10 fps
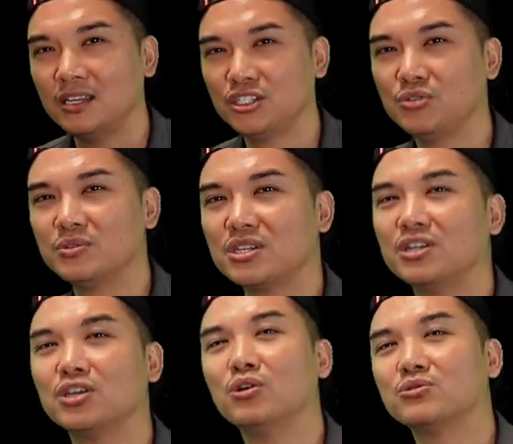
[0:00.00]
she was
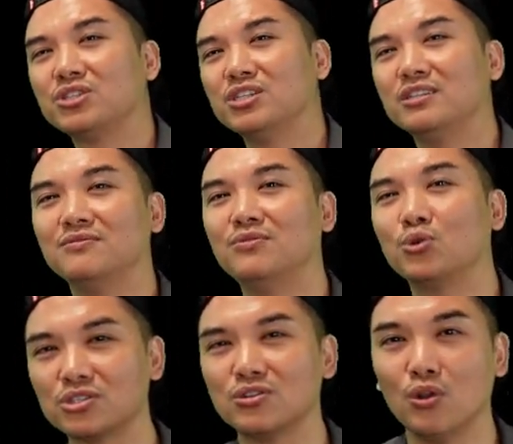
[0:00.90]
gonna go see a
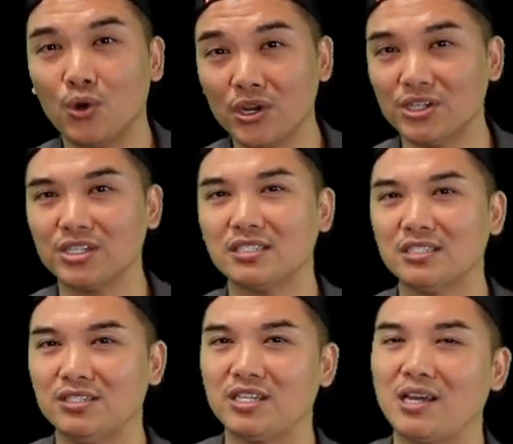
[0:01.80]
divorce lawyer,
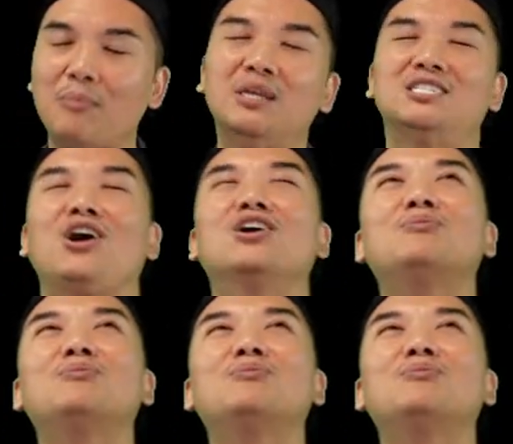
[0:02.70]
okay? I mean, talk